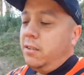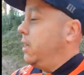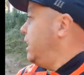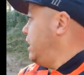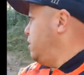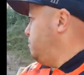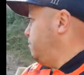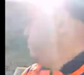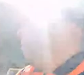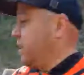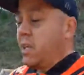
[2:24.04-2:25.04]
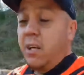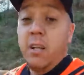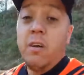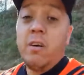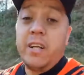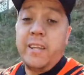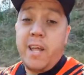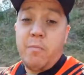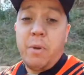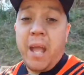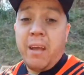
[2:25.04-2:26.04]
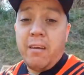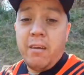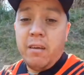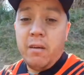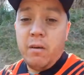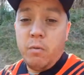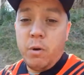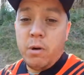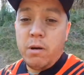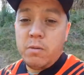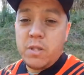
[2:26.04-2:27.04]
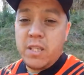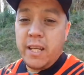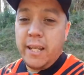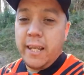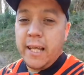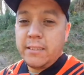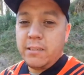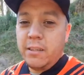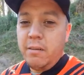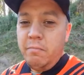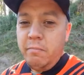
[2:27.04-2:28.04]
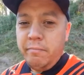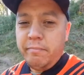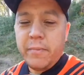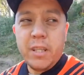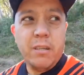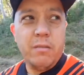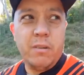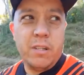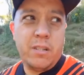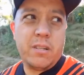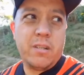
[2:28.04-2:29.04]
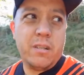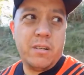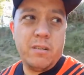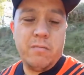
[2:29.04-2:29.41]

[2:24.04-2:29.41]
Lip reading: A lot in that bank where I was digging last time, which,